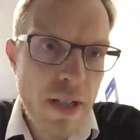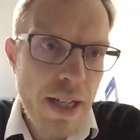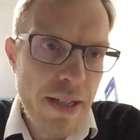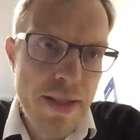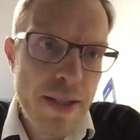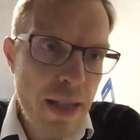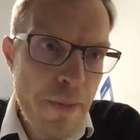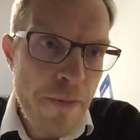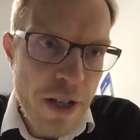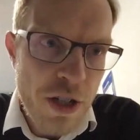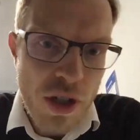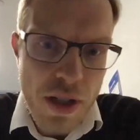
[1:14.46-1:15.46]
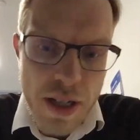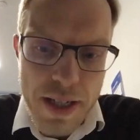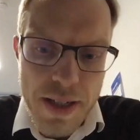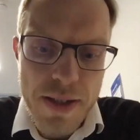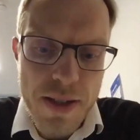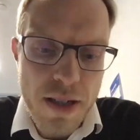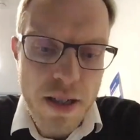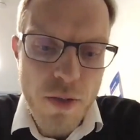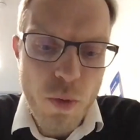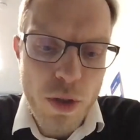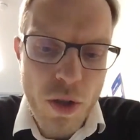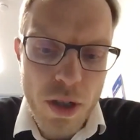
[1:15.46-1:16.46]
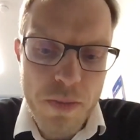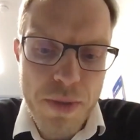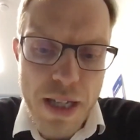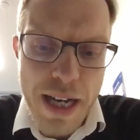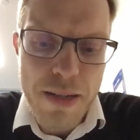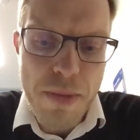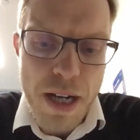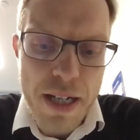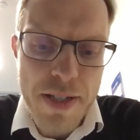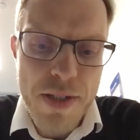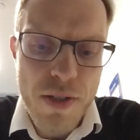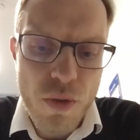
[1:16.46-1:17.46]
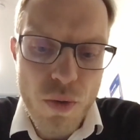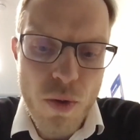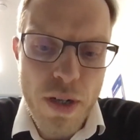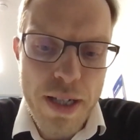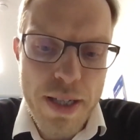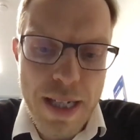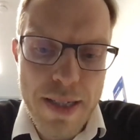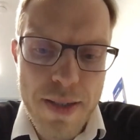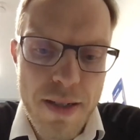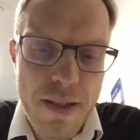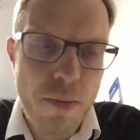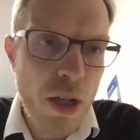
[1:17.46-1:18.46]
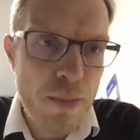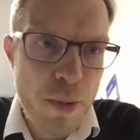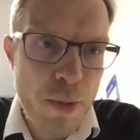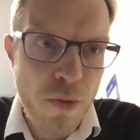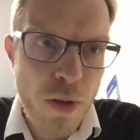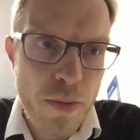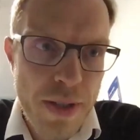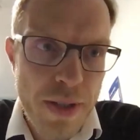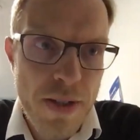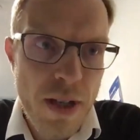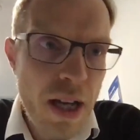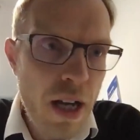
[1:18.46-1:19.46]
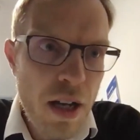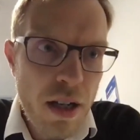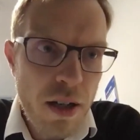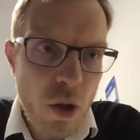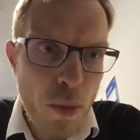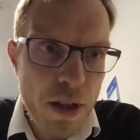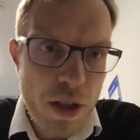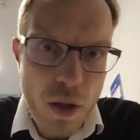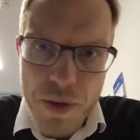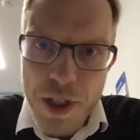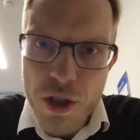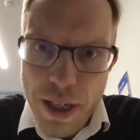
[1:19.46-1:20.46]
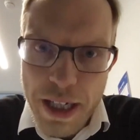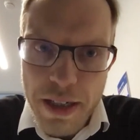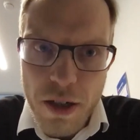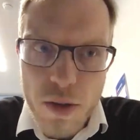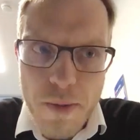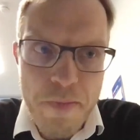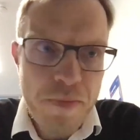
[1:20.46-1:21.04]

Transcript: in the same fashion as it would not be unbiased to assess the model performance globally on the training error.